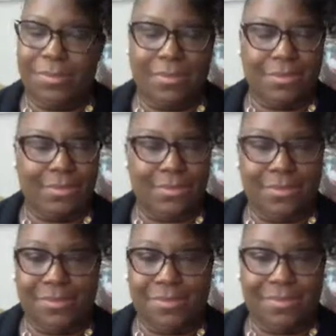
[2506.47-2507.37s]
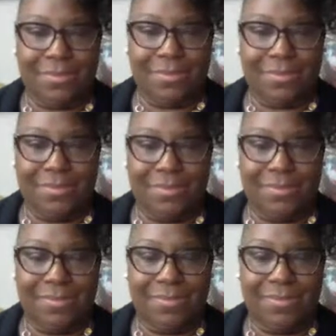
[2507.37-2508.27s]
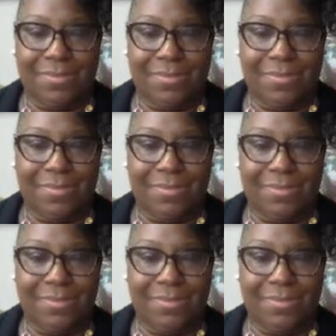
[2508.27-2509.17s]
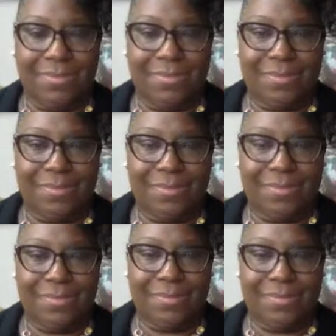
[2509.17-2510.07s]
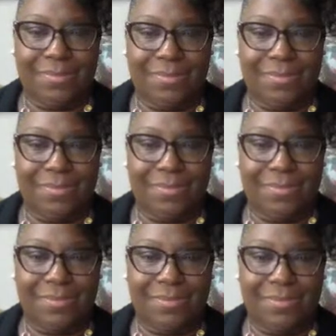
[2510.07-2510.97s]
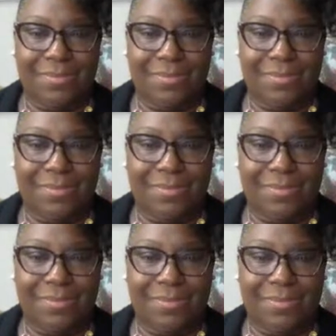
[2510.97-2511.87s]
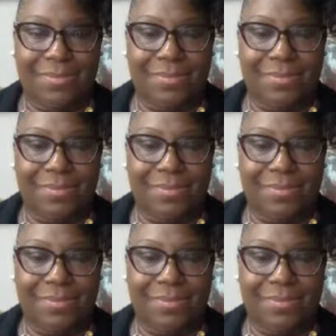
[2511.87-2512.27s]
This person isn't speaking.